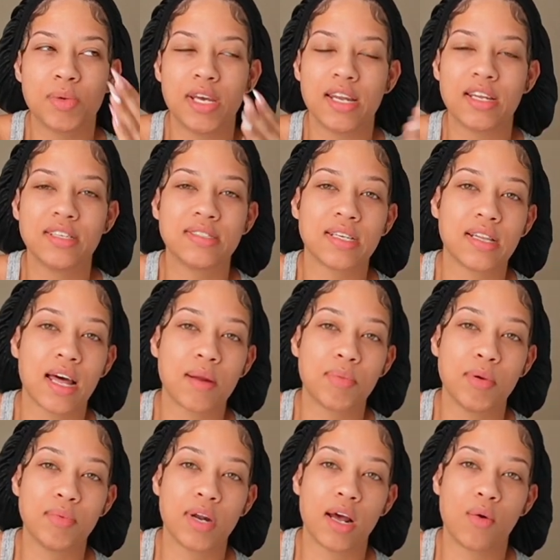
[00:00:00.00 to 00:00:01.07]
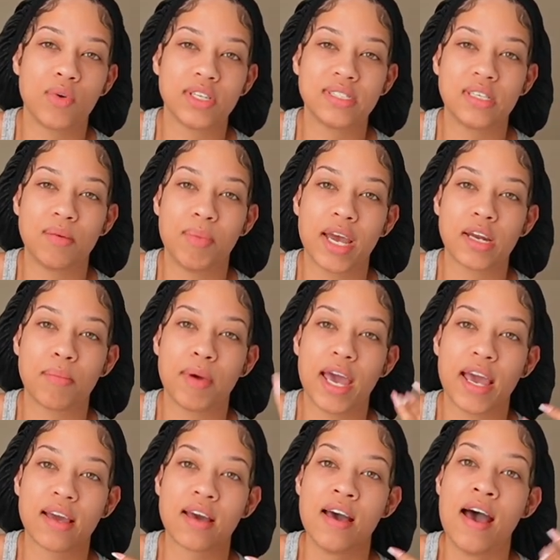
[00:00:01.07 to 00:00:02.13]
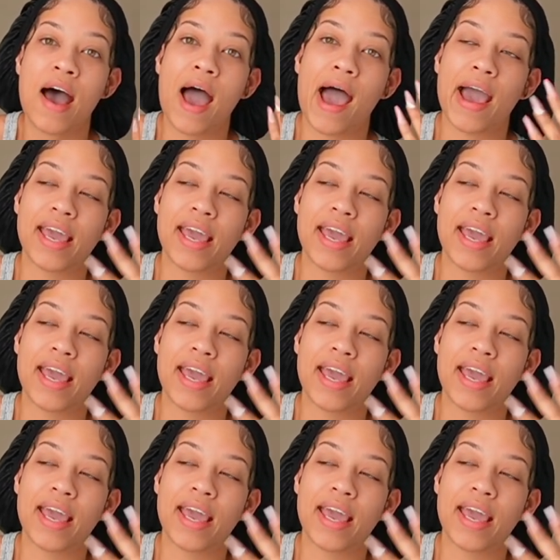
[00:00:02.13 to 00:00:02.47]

Just be, and it's a lot of people that I want to see back to back.